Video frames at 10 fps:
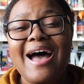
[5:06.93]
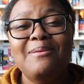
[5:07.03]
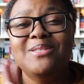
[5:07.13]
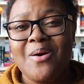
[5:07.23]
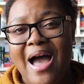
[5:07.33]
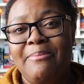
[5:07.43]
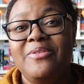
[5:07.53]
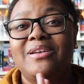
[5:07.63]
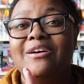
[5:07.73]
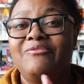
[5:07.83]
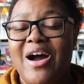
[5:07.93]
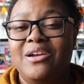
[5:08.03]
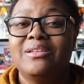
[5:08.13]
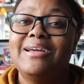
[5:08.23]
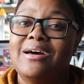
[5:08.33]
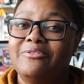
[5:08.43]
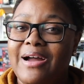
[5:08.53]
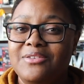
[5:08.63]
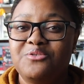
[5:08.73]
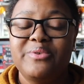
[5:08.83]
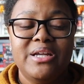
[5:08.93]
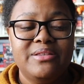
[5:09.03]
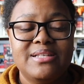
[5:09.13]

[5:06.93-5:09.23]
I'm so happy that I finally got around to reading